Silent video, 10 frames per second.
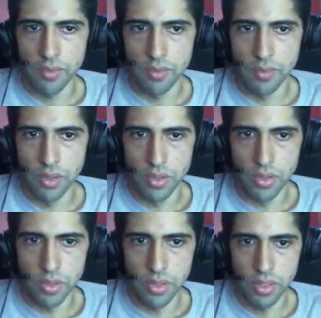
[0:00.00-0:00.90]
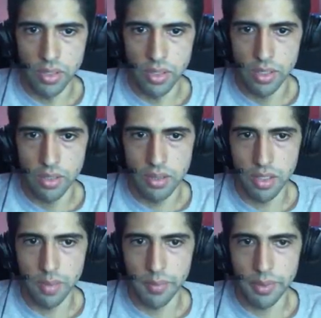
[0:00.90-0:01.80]
Roll,
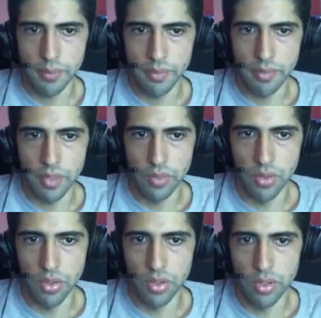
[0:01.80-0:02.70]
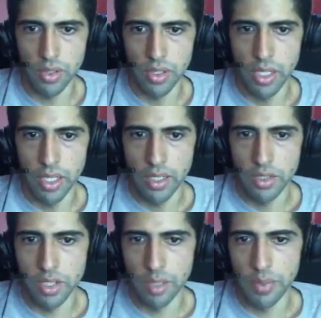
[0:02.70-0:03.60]
jump, roll,
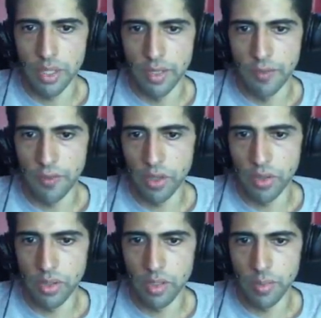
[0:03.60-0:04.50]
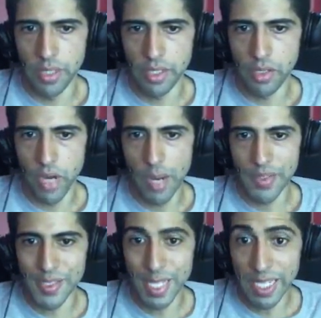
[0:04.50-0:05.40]
jump. Flutter a little bit, grab the
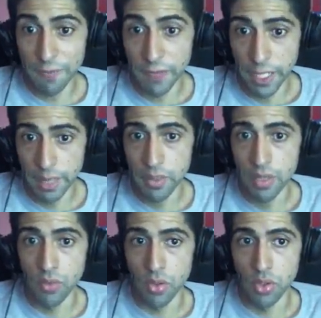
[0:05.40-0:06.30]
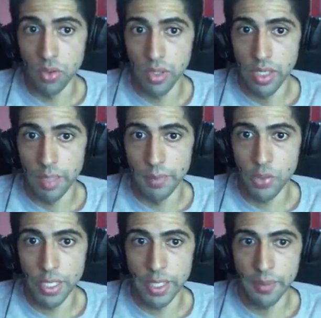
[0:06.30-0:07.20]
second vine, roll in
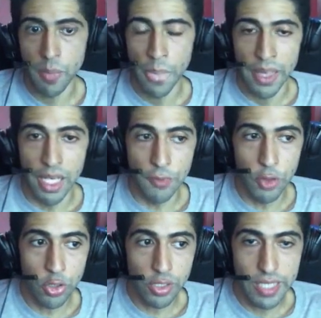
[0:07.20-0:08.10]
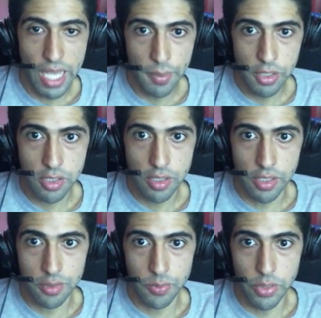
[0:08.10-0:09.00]
between. Now if you took damage,
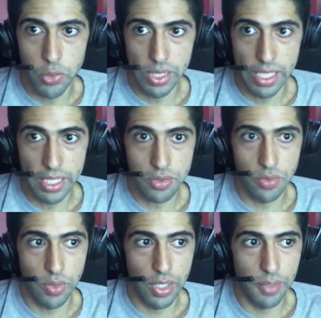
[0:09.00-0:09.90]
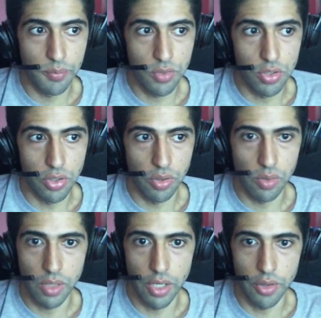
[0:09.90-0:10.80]
this is where you would like to do your
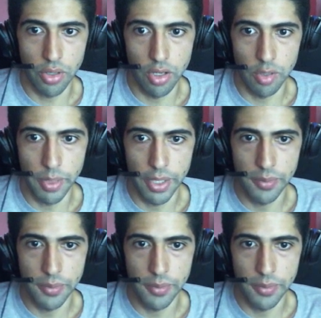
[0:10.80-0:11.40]
other Kong Pow.